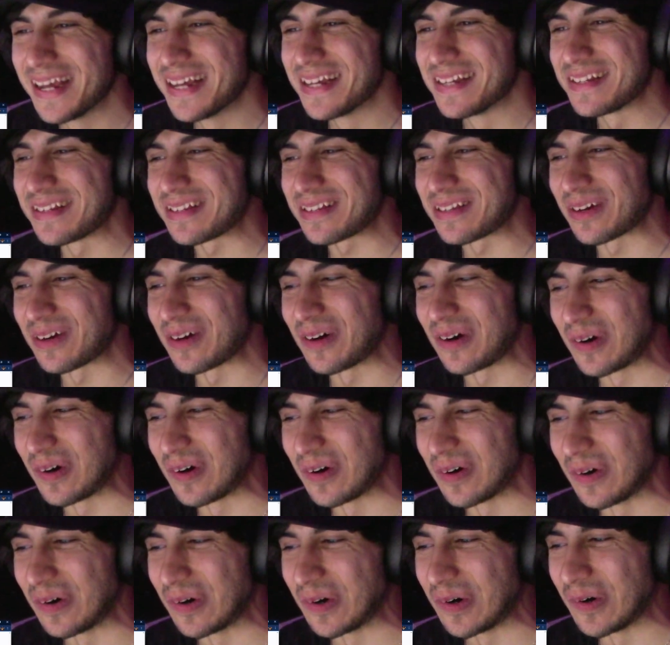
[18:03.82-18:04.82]

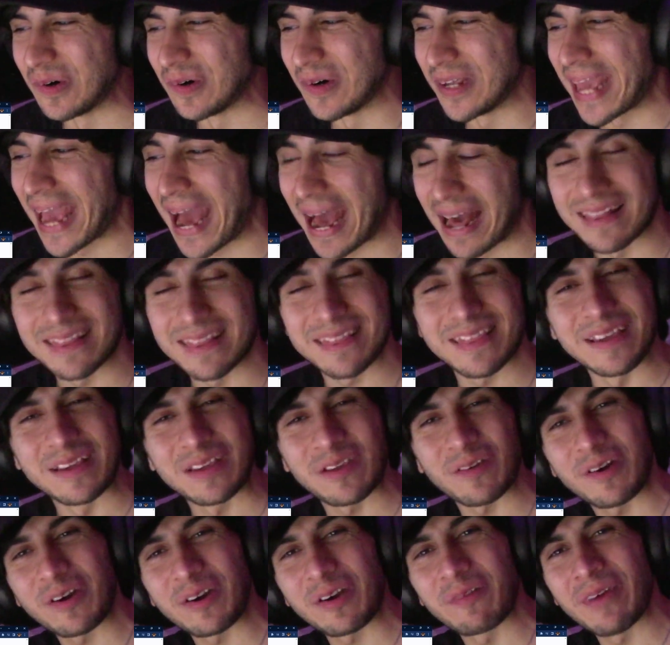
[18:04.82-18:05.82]
so yeah, thank
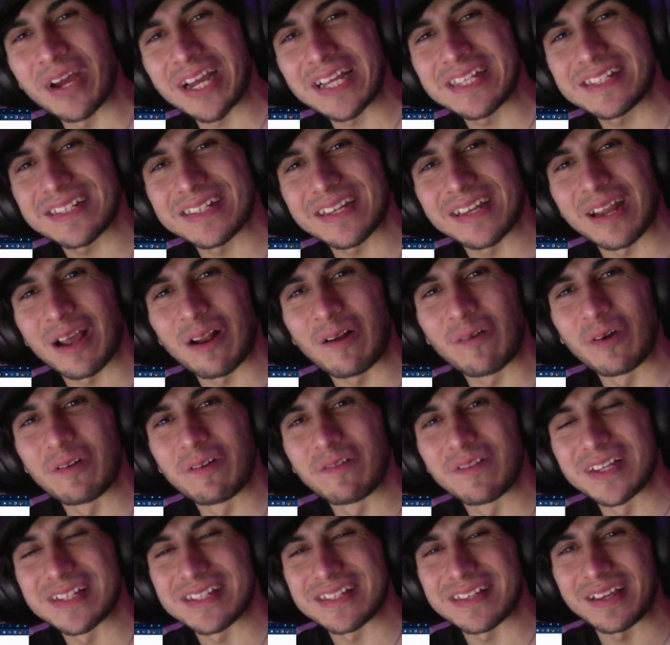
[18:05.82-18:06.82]
you very much. And I will
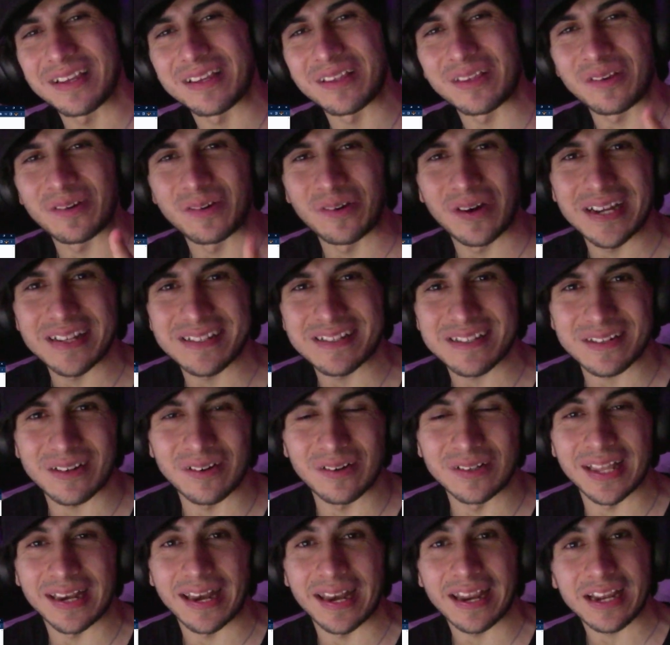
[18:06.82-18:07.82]
be seeing you guys
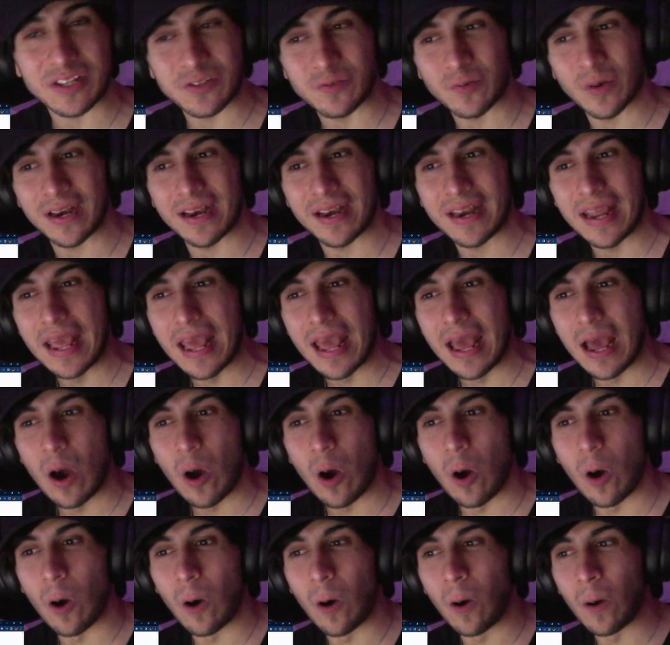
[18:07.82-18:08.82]
on the next one
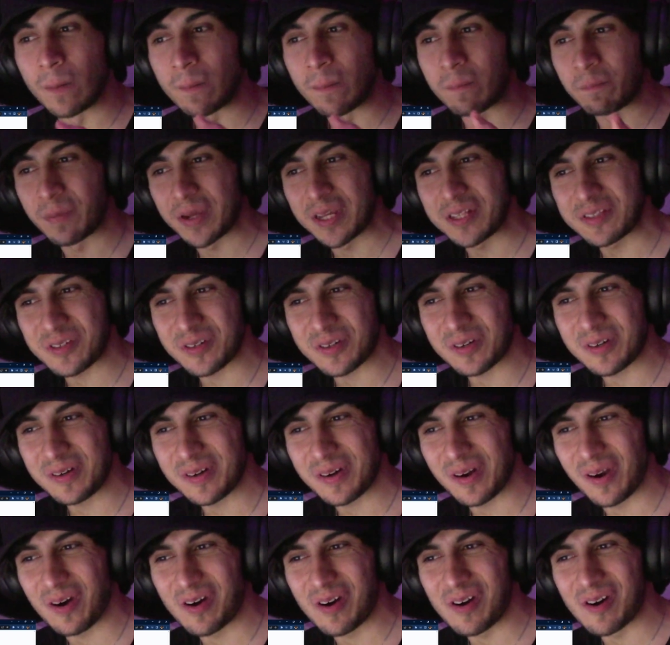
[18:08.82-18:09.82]
on Patreon
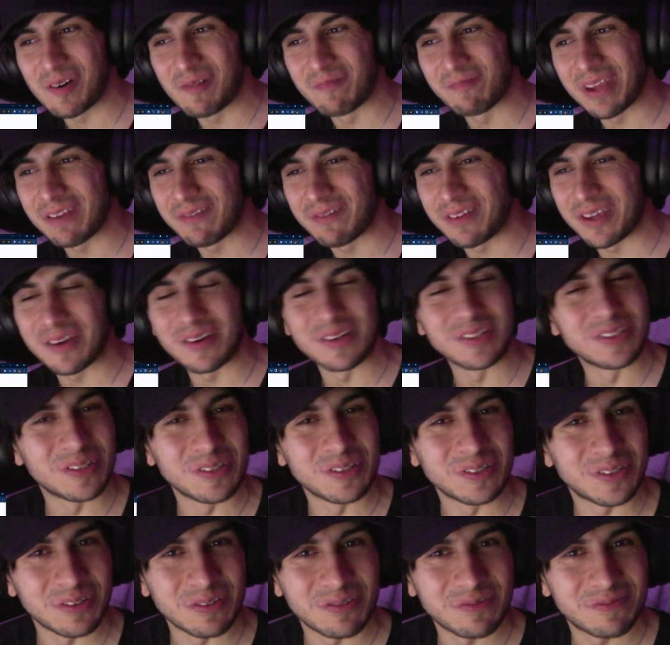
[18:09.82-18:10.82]
or maybe on
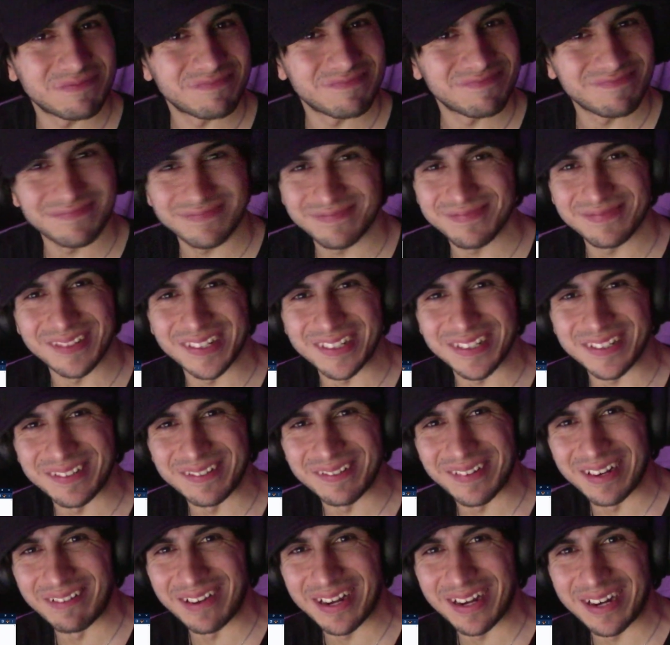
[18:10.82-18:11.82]
YouTube. Doesn't
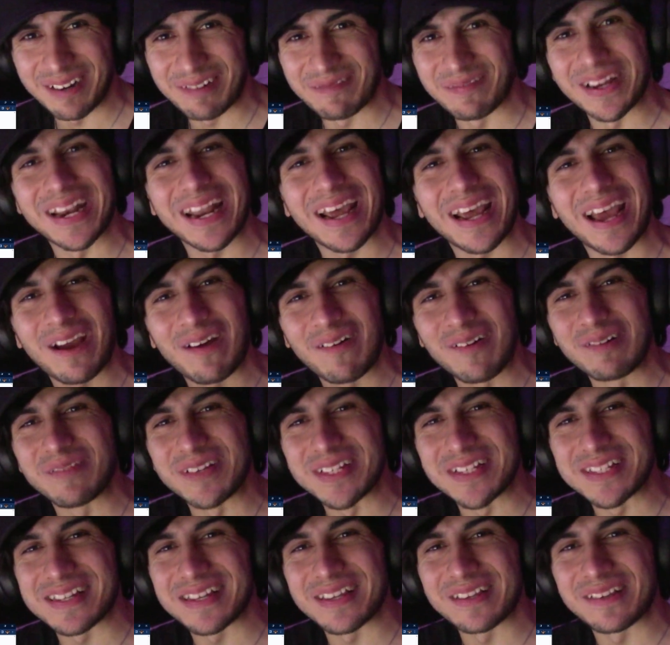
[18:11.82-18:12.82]
really matter, but I will
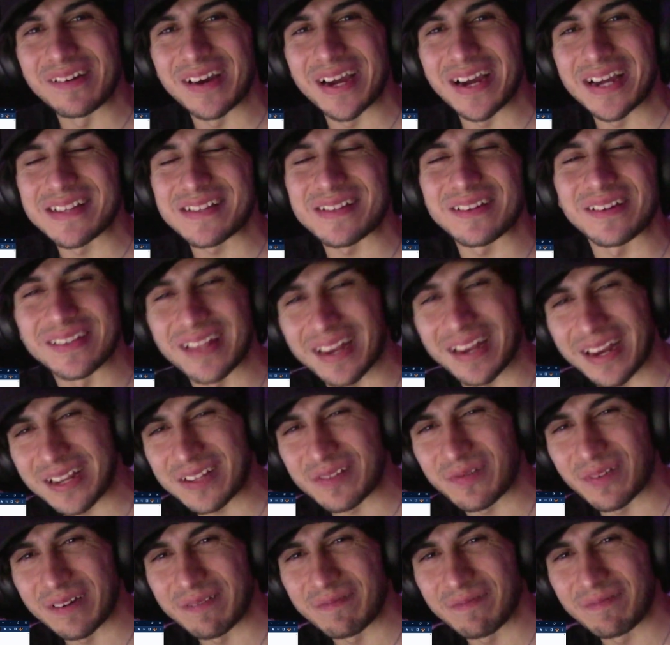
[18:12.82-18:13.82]
be seeing you guys on the
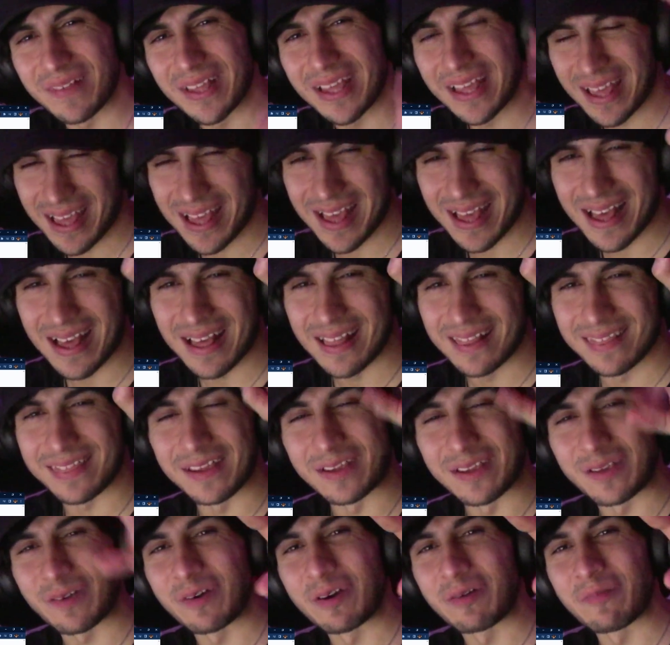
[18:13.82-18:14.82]
next one.
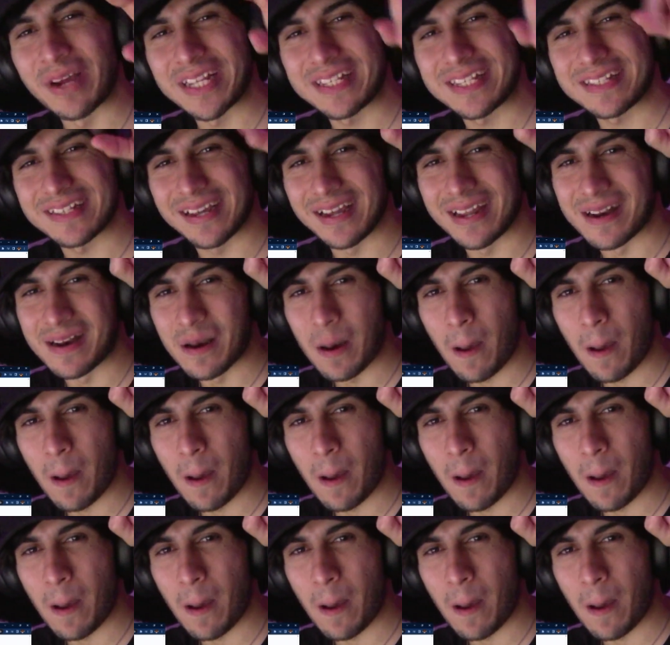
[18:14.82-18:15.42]
Thank you very much and